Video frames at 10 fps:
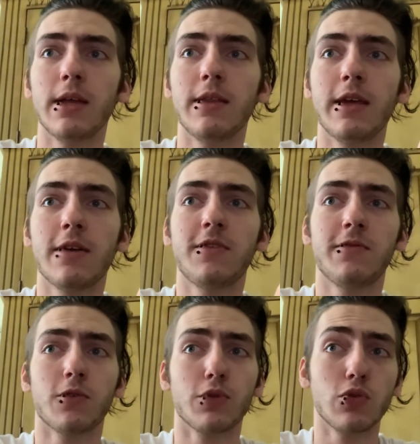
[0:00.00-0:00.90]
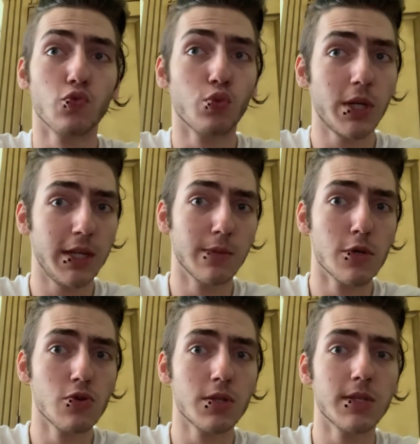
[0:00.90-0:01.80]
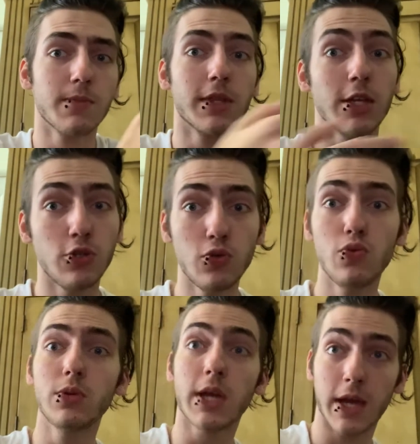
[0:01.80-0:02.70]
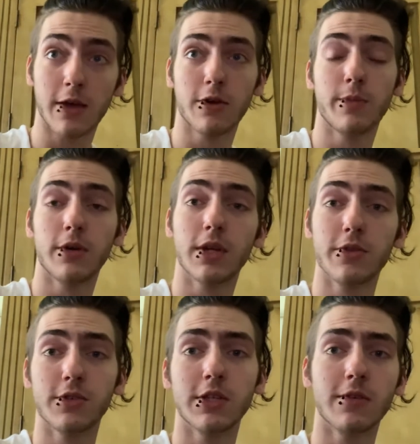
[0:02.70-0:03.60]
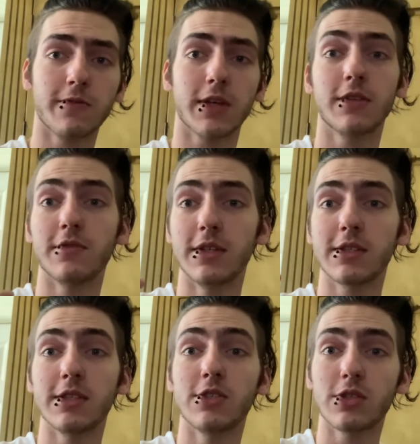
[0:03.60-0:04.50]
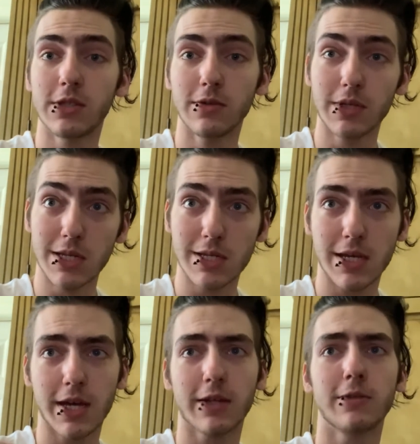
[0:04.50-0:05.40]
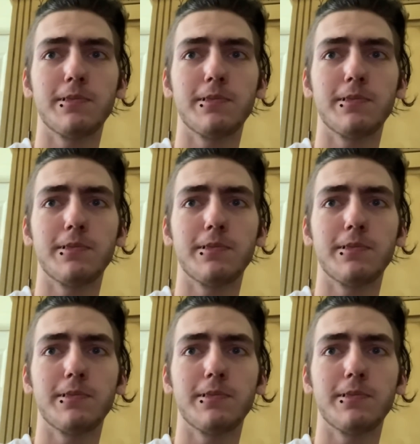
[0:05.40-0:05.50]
They have difficulty reading emotions, but they do care about others. Their effectiveness is still intact.